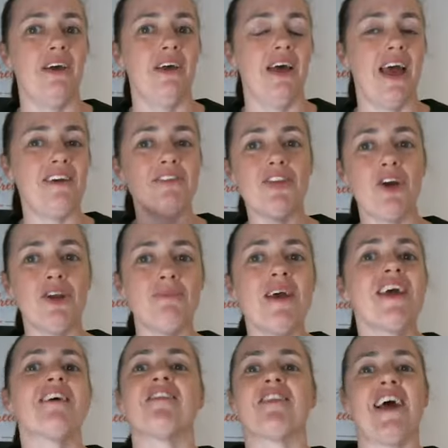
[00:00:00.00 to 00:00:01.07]
Even though to
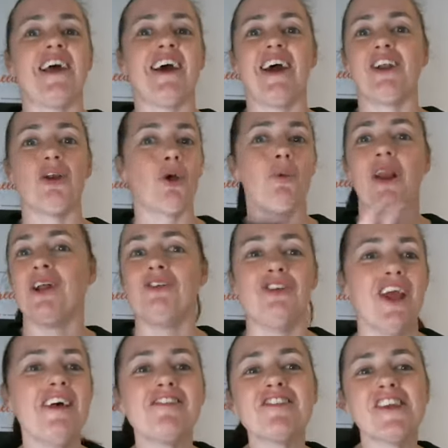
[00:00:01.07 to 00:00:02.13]
me, it's like, I know what I knew
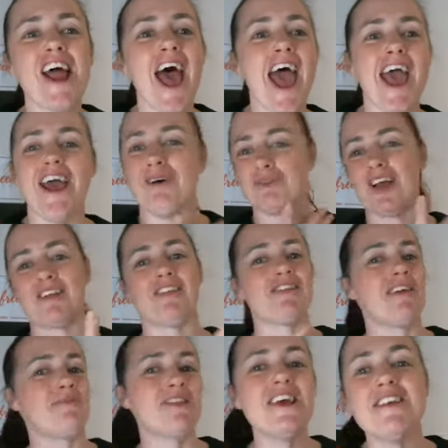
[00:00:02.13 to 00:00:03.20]
yesterday. I'm saying the
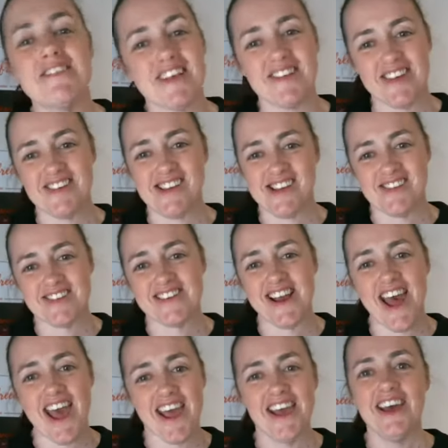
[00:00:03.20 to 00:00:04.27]
same things I said
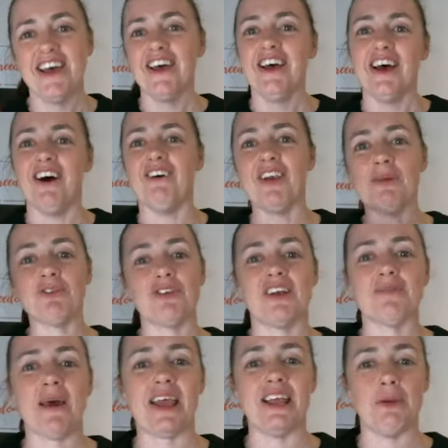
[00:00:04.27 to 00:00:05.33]
yesterday. All I'm doing is
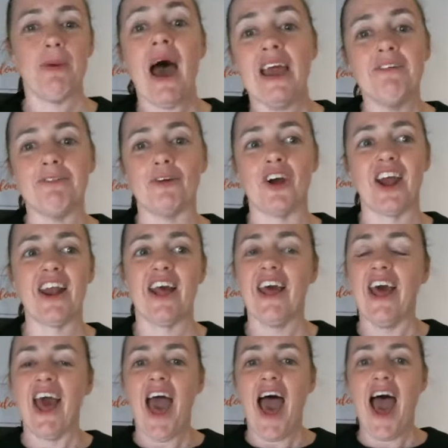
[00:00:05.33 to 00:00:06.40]
making you pay for it.
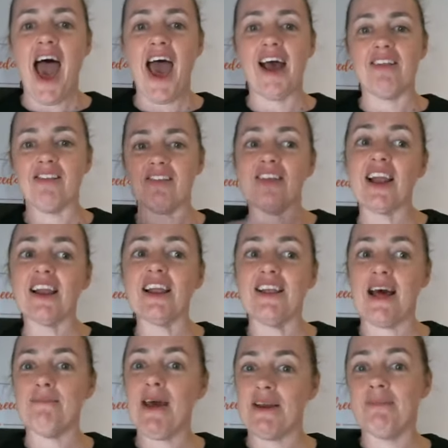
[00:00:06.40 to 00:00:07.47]
And suddenly
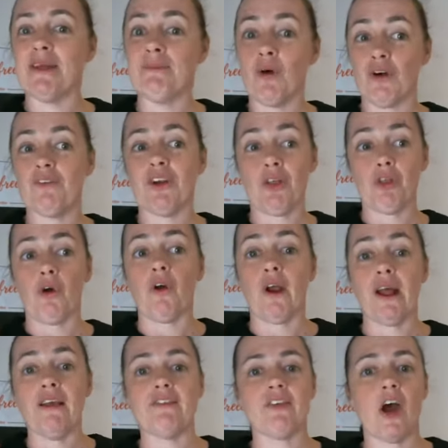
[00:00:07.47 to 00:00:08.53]
that made me more of an
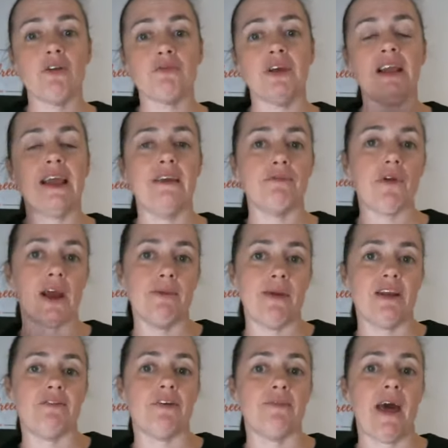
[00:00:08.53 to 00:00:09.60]
authority. So I really
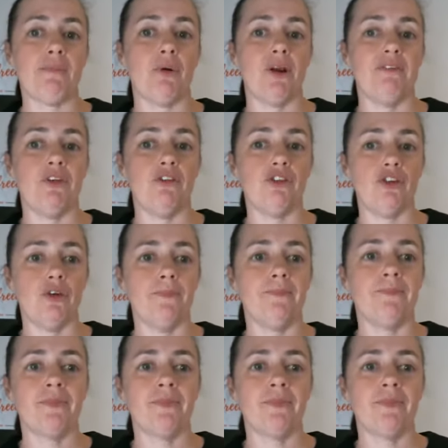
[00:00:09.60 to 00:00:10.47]
recommend it from that point of view too.